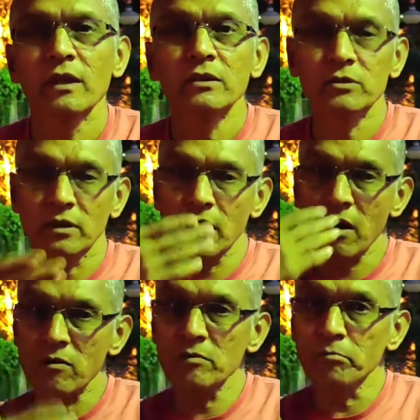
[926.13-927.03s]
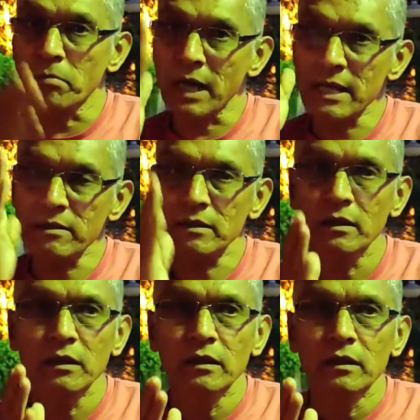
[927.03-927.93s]
So now, by
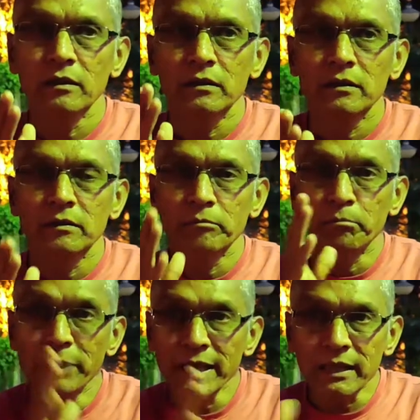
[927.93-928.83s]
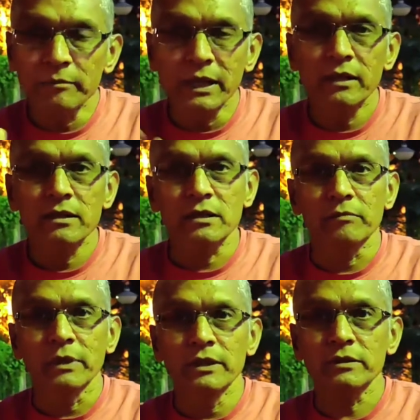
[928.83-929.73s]
being in
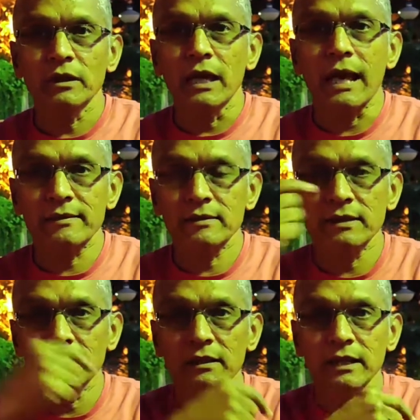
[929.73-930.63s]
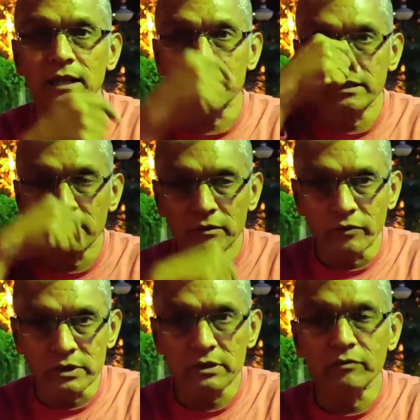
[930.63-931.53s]
meditation means accessing that energy
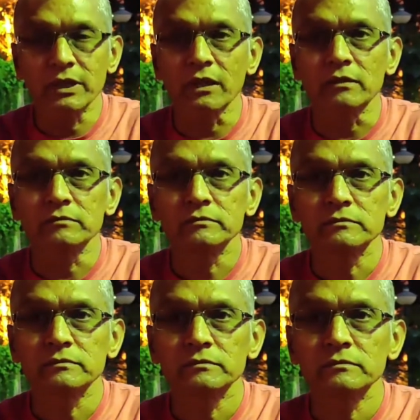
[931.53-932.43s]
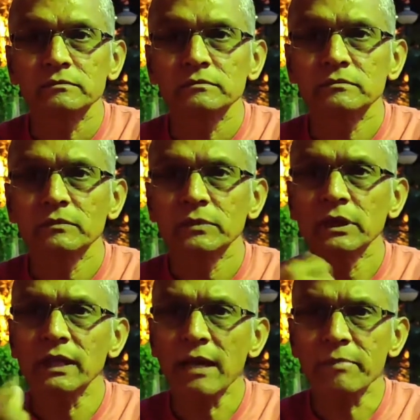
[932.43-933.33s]
which is within.
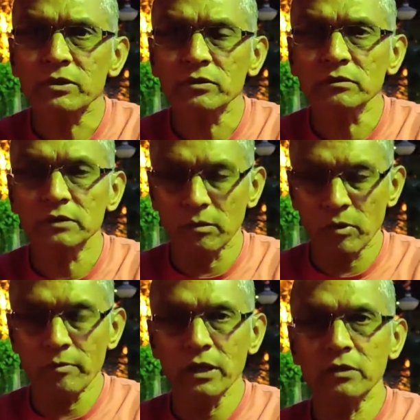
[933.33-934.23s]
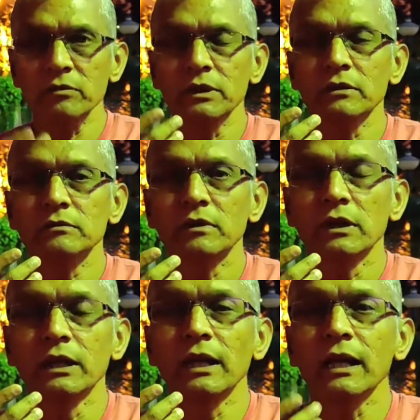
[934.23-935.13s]
It happens, no? The moment you
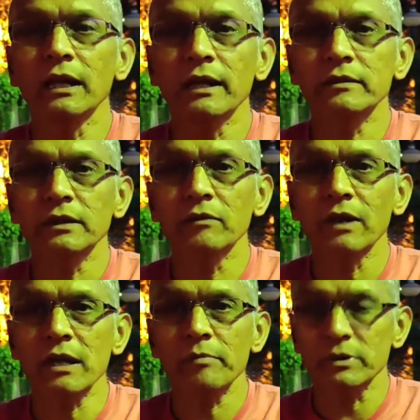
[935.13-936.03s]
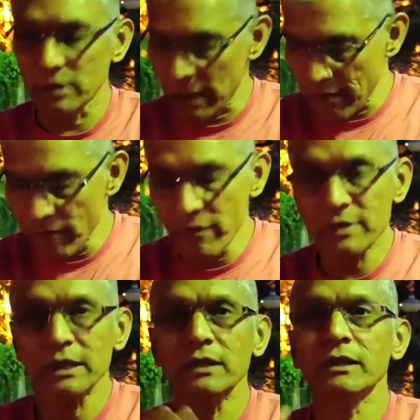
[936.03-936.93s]
inhale and exhale, what happens? Every
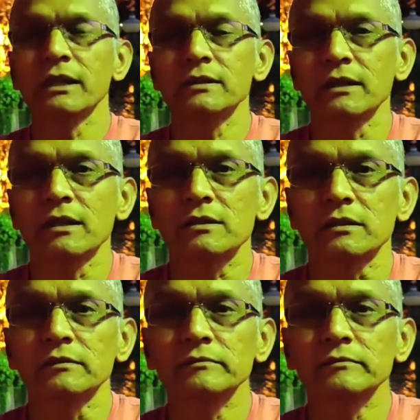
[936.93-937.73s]
cell creates energy.